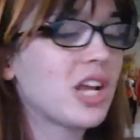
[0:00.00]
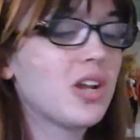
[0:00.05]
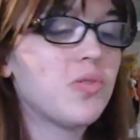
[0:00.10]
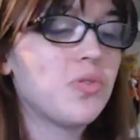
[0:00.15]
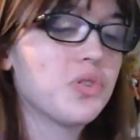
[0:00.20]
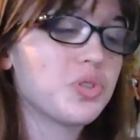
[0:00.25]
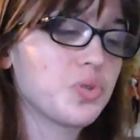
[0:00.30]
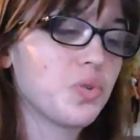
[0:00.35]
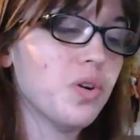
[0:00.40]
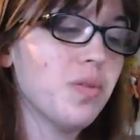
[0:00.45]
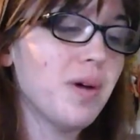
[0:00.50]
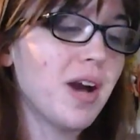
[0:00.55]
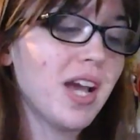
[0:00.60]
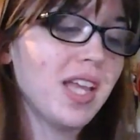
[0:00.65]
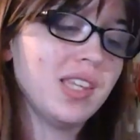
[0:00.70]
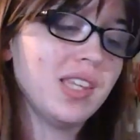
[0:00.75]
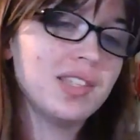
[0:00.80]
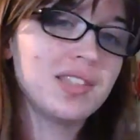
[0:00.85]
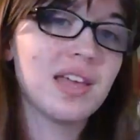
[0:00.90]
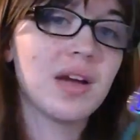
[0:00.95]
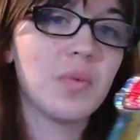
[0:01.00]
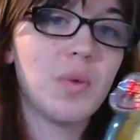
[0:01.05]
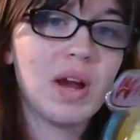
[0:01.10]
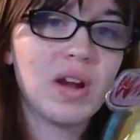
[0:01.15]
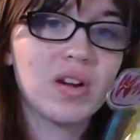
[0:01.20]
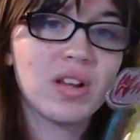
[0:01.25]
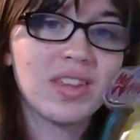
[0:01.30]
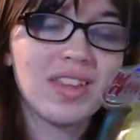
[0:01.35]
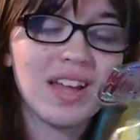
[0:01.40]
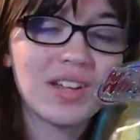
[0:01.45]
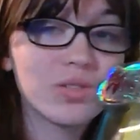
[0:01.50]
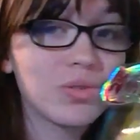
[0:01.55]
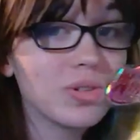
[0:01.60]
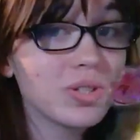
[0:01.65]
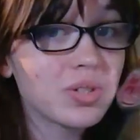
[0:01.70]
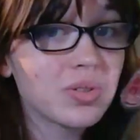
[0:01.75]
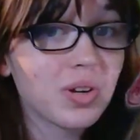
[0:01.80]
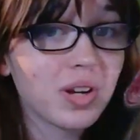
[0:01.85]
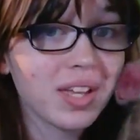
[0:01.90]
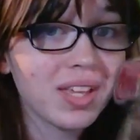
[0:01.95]
I knew the story behind these. Like where did that toy
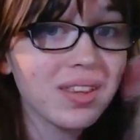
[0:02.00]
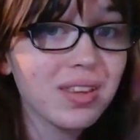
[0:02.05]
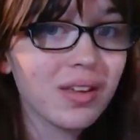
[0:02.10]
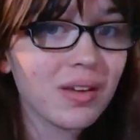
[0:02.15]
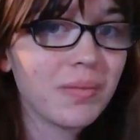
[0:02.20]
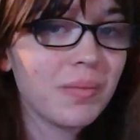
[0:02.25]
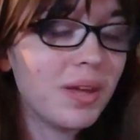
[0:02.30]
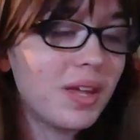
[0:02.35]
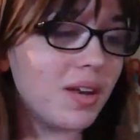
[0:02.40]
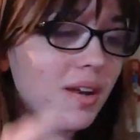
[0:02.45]
store get them